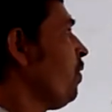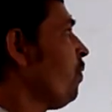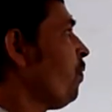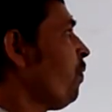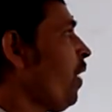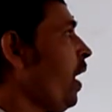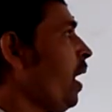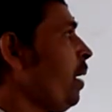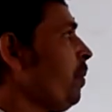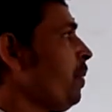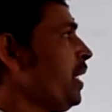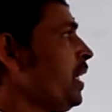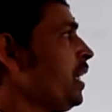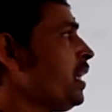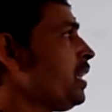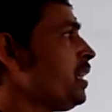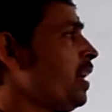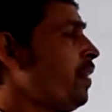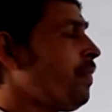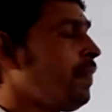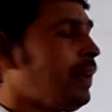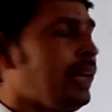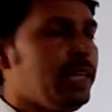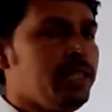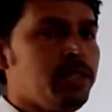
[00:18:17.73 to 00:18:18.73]
Farming in
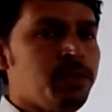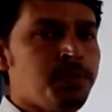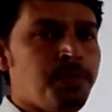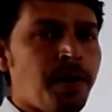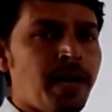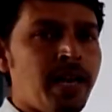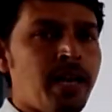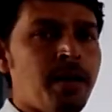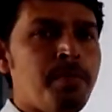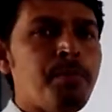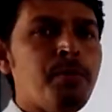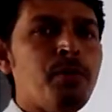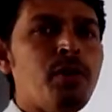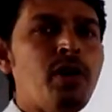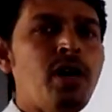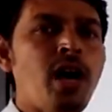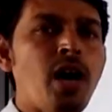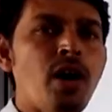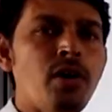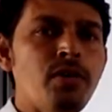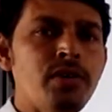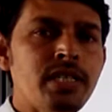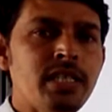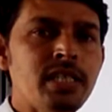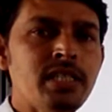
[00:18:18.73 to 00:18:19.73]
the village Palampur,
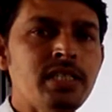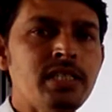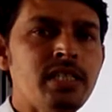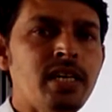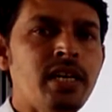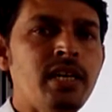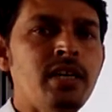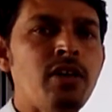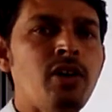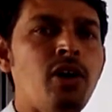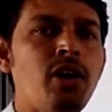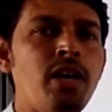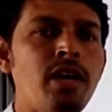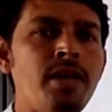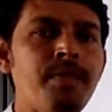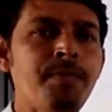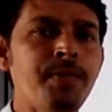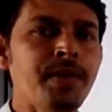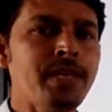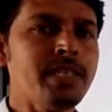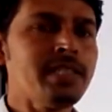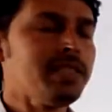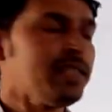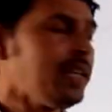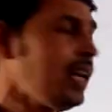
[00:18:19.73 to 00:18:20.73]
how it is done on a
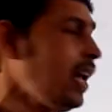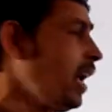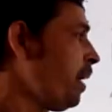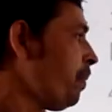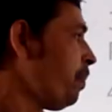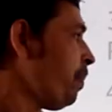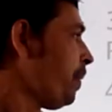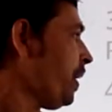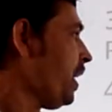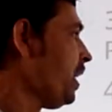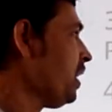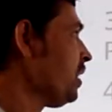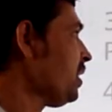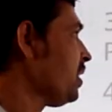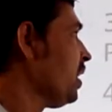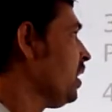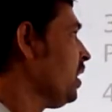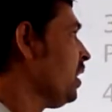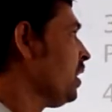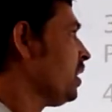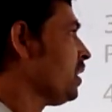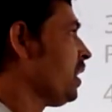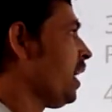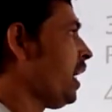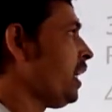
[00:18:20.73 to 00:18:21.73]
fixed land piece,
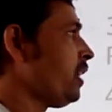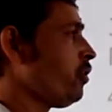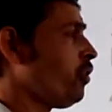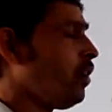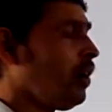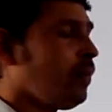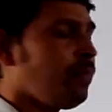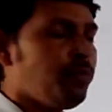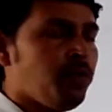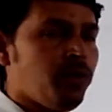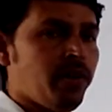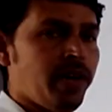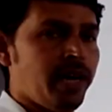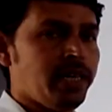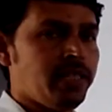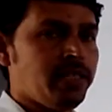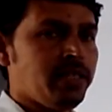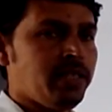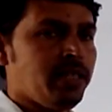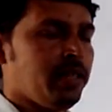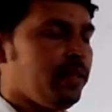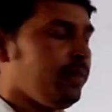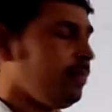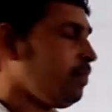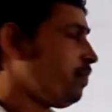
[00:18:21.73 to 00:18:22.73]
that we have to write
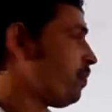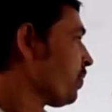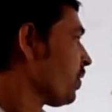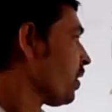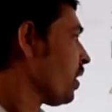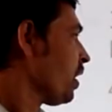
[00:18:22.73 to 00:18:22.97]
here.